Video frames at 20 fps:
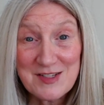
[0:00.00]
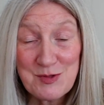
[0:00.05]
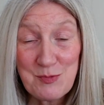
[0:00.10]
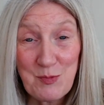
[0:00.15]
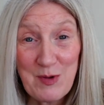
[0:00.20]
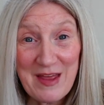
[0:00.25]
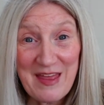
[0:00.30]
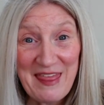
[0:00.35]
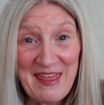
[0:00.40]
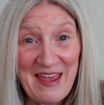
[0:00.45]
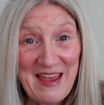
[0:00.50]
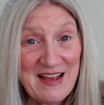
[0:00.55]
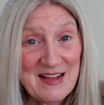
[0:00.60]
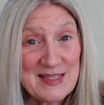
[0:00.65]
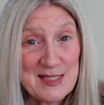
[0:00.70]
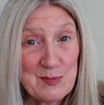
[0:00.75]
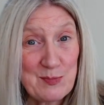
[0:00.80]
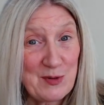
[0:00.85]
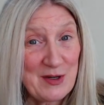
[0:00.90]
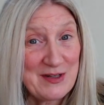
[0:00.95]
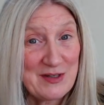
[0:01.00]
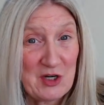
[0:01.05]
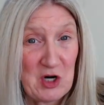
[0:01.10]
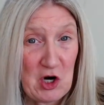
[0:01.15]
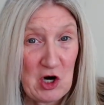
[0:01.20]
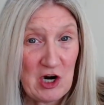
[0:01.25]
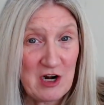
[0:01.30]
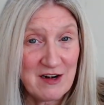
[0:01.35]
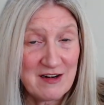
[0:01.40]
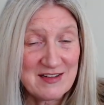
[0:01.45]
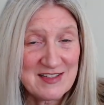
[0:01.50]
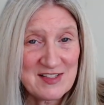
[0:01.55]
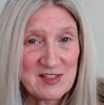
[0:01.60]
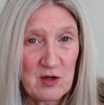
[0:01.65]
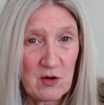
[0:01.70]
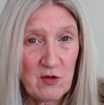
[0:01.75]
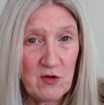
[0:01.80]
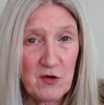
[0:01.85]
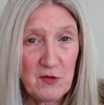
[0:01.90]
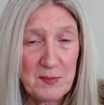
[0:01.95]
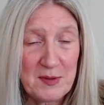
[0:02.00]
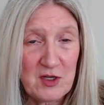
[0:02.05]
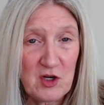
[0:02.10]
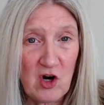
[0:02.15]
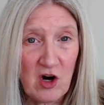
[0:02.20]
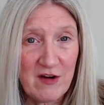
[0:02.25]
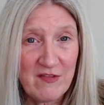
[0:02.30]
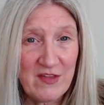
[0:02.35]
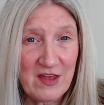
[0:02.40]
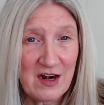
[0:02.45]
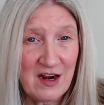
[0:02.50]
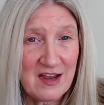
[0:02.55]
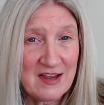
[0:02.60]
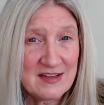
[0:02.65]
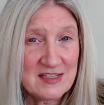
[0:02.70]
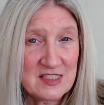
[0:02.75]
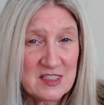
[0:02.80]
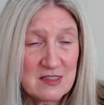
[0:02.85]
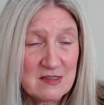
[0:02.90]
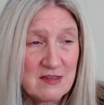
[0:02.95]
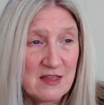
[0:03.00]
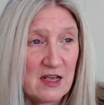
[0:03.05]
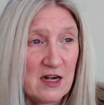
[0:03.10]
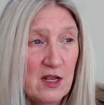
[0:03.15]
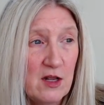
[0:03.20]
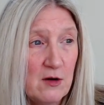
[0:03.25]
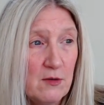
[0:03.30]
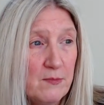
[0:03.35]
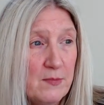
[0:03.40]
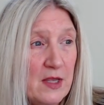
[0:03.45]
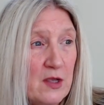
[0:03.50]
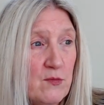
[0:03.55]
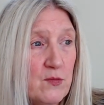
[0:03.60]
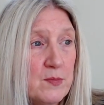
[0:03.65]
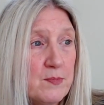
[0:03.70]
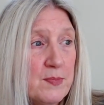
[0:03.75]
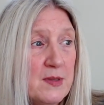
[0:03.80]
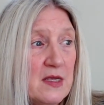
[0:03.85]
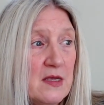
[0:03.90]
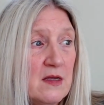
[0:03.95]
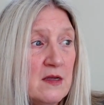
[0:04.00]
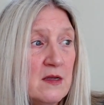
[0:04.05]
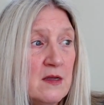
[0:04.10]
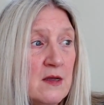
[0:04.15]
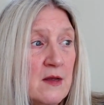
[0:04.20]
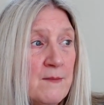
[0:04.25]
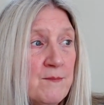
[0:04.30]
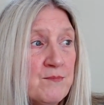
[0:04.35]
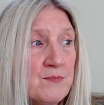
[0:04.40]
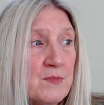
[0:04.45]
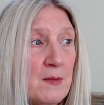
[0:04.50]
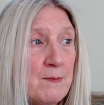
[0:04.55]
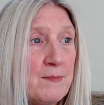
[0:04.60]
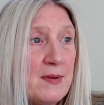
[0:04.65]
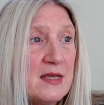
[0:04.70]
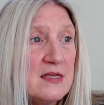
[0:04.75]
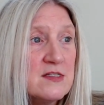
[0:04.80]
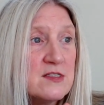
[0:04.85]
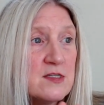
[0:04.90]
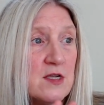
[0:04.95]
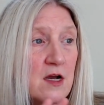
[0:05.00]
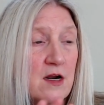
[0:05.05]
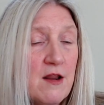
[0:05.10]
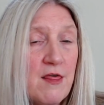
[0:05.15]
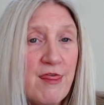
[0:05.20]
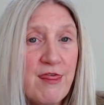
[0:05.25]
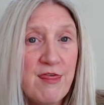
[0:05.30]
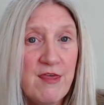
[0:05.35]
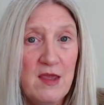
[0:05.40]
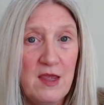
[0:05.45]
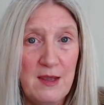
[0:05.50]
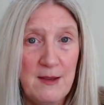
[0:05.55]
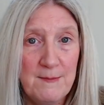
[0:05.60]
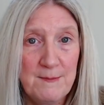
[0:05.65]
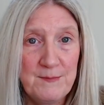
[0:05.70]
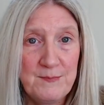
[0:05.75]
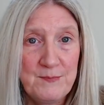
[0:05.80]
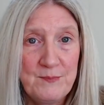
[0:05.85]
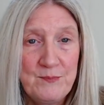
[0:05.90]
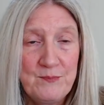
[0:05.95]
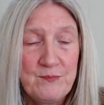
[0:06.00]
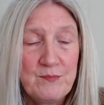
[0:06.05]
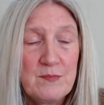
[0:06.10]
with hand spun yarn. So it would be yarn that I, that it'll, it would be based on a theme